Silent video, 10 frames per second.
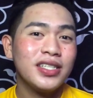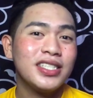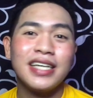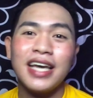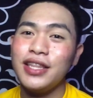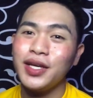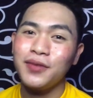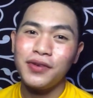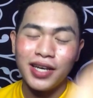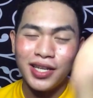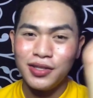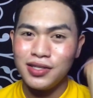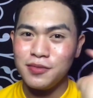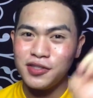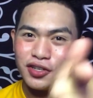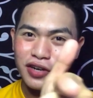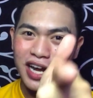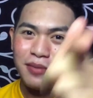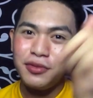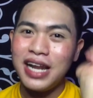watching and don't forget to
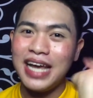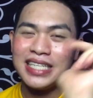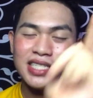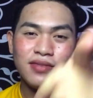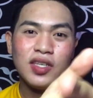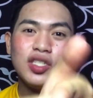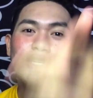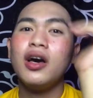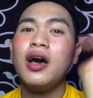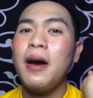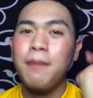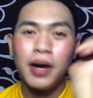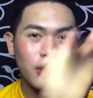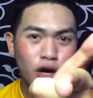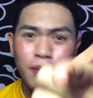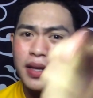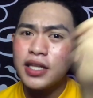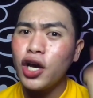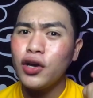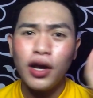subscribe, like this video,
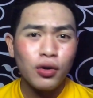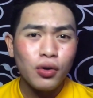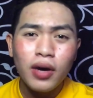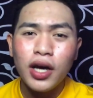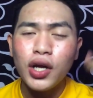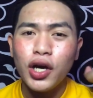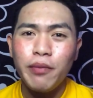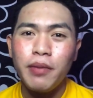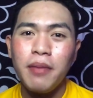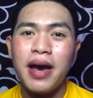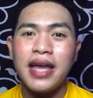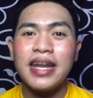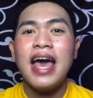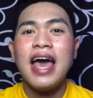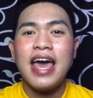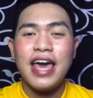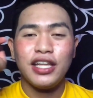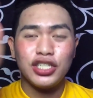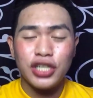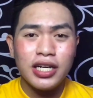mag-comment kayo ng kung ano-ano pa man,
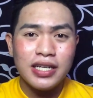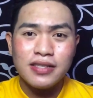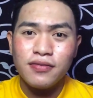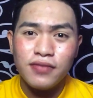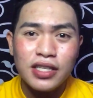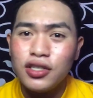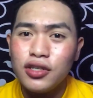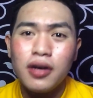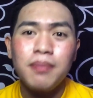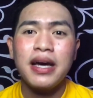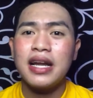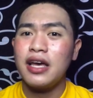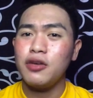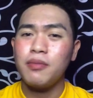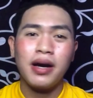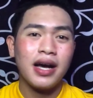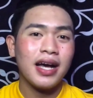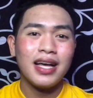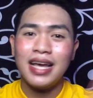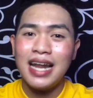and share this video para yung mga
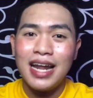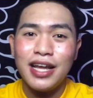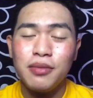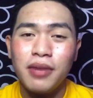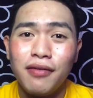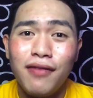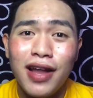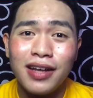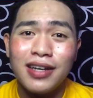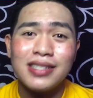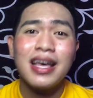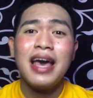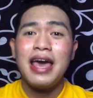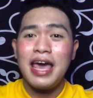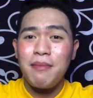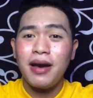kakilala nyo mga vloggers ay